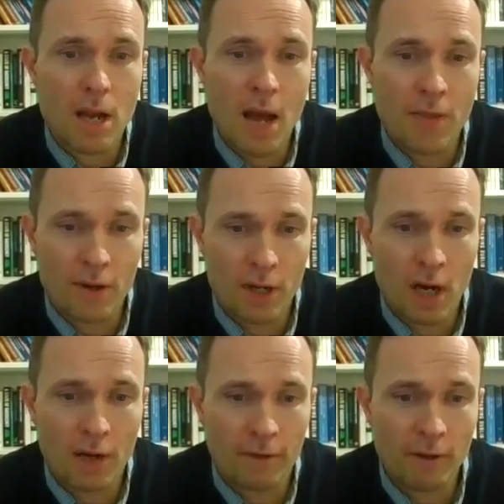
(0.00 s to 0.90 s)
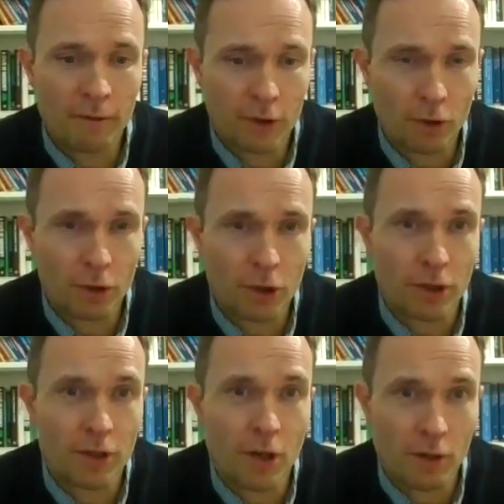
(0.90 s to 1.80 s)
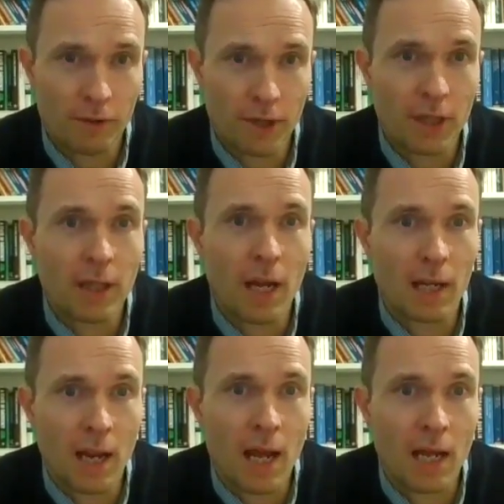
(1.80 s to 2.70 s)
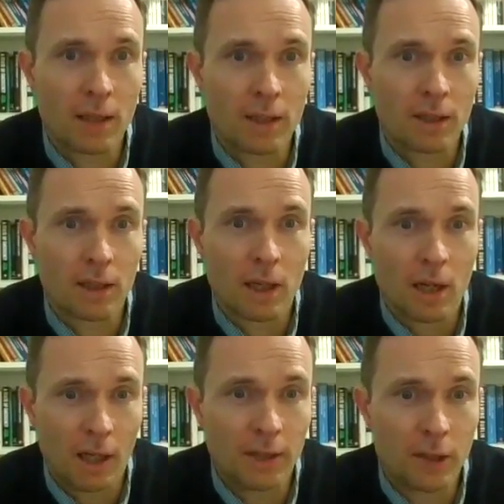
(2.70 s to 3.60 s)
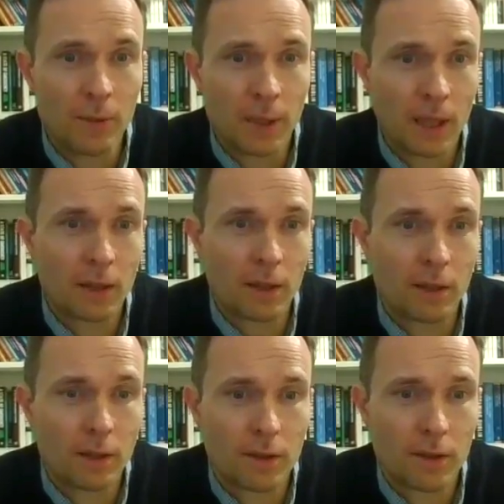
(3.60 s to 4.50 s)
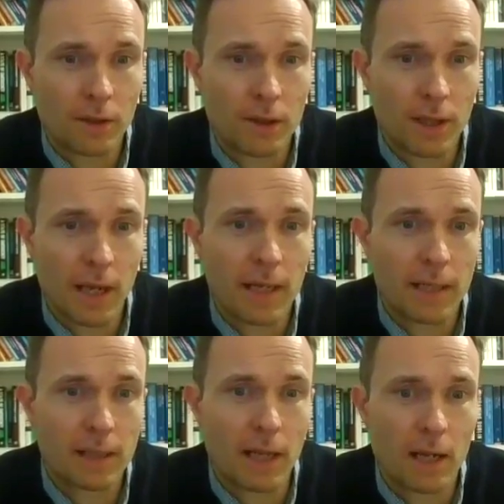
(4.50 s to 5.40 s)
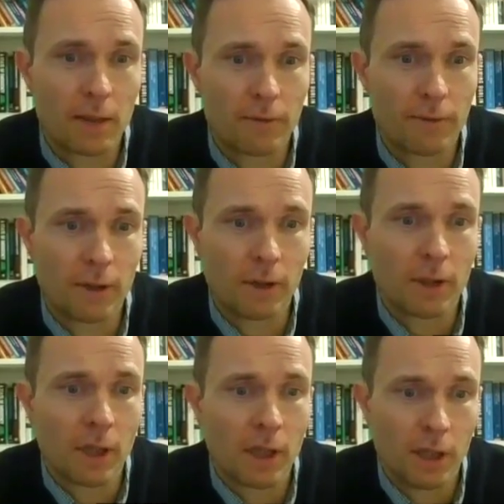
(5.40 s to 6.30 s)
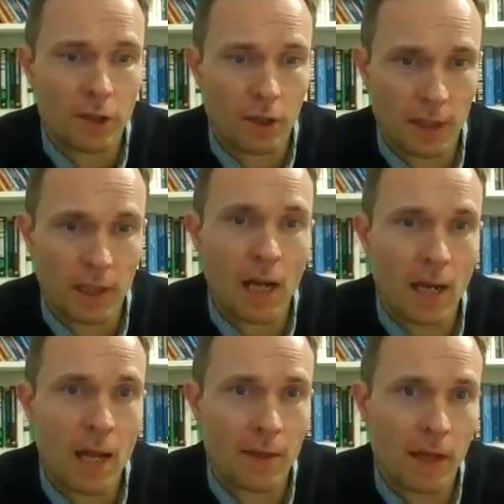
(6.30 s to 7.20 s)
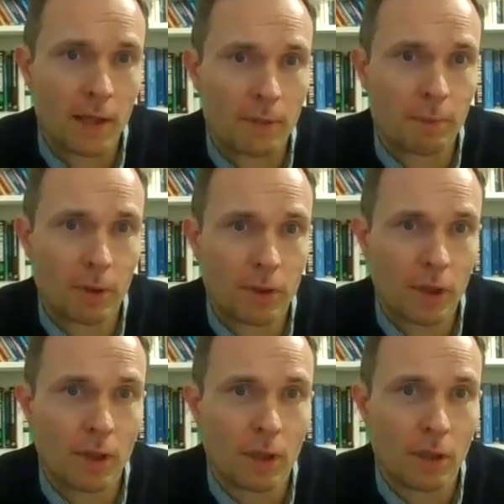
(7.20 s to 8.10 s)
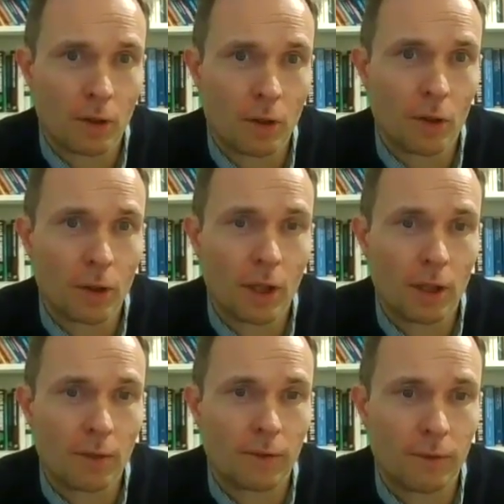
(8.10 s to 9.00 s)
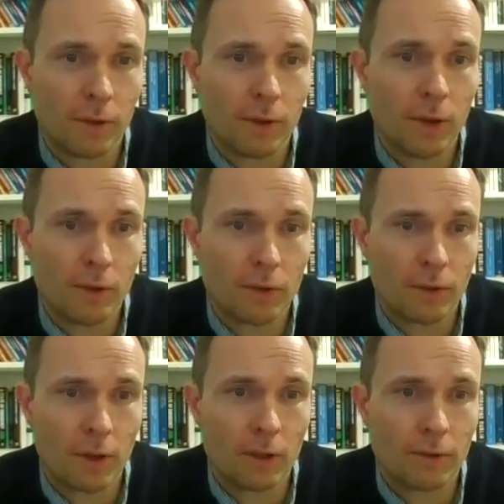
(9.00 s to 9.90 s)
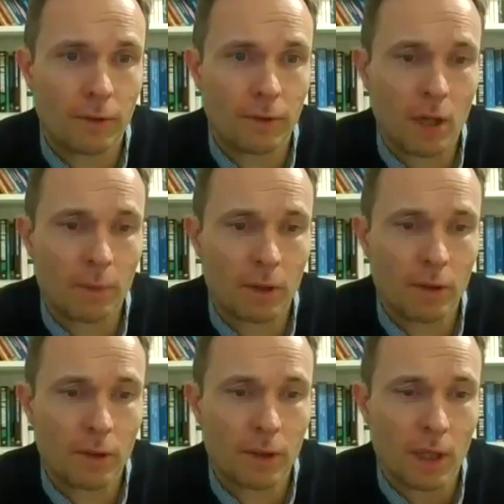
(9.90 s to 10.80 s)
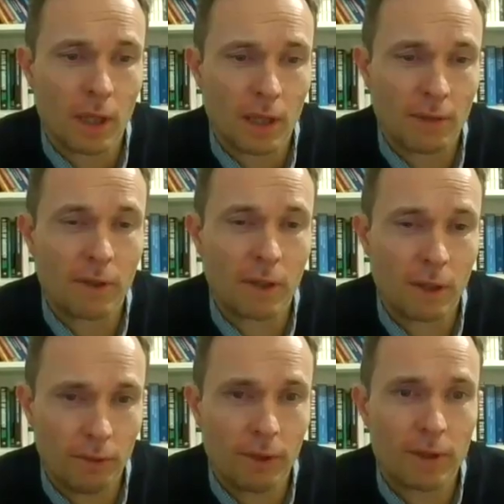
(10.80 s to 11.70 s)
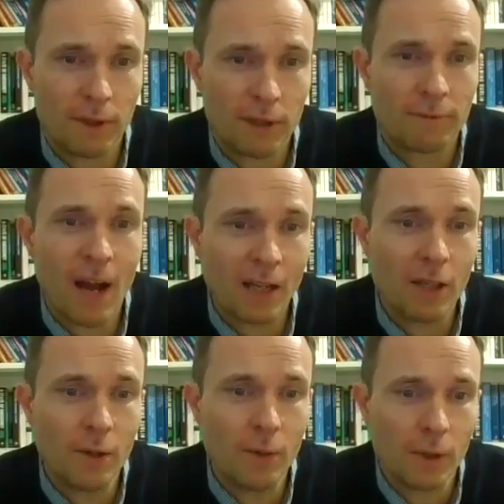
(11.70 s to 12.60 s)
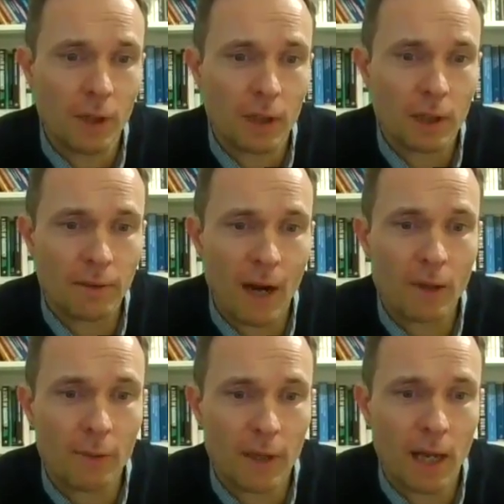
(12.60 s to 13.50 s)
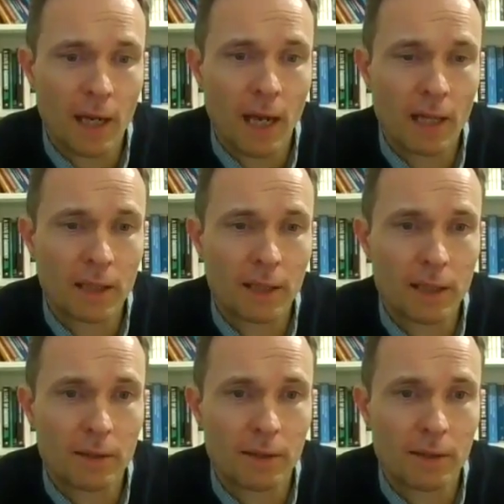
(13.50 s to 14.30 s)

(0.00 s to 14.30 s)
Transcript: and there's a lot of infrastructure servicing that land, I do think there's a case then for ensuring that that land then is put to good kind of use for the common good, given its value, the value in that land,